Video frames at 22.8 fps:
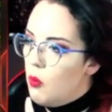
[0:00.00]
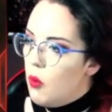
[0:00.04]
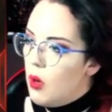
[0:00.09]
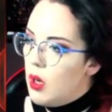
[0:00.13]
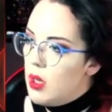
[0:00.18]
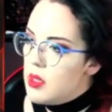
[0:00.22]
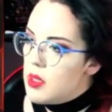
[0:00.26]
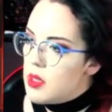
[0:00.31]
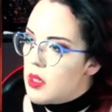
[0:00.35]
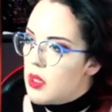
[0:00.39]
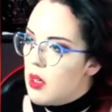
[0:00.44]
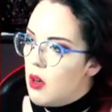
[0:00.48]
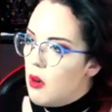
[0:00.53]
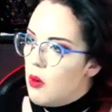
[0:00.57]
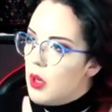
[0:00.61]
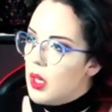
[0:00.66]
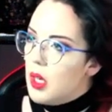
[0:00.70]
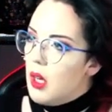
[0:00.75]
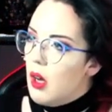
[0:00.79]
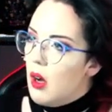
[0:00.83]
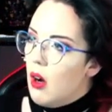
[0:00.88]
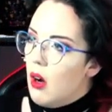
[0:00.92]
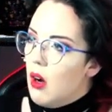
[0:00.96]
What's
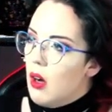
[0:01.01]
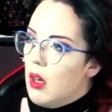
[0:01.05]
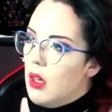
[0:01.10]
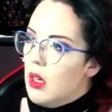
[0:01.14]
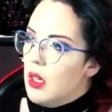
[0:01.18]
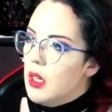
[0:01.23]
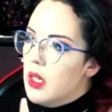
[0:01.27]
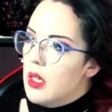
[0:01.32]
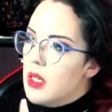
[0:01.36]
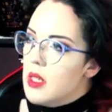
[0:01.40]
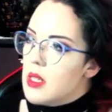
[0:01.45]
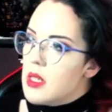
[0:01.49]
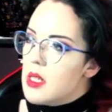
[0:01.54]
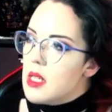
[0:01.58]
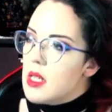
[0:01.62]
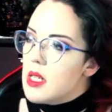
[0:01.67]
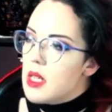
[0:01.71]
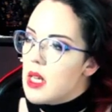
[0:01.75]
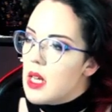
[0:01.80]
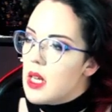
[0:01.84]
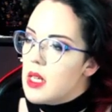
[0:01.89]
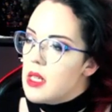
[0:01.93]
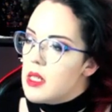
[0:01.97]
going on? It is
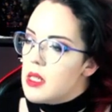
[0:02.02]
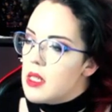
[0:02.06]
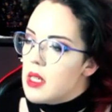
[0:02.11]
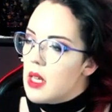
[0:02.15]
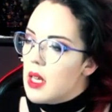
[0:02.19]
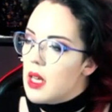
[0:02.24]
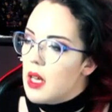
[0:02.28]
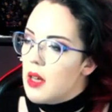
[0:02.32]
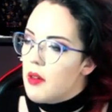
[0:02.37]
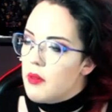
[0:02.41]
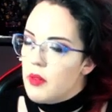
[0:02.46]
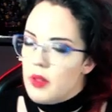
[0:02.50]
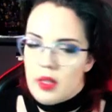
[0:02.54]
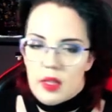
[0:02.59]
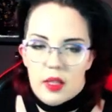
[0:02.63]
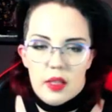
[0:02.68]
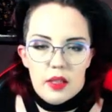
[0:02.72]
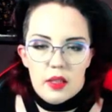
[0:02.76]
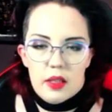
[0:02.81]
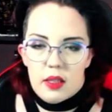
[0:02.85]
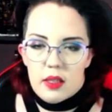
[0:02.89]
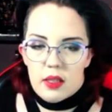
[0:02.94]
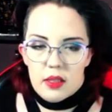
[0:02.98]
nice to have you
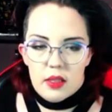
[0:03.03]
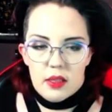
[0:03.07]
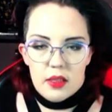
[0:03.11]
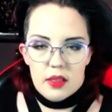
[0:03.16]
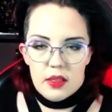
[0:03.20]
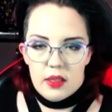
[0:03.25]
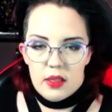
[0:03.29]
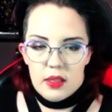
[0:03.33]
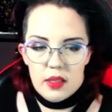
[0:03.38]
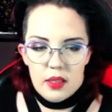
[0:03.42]
here.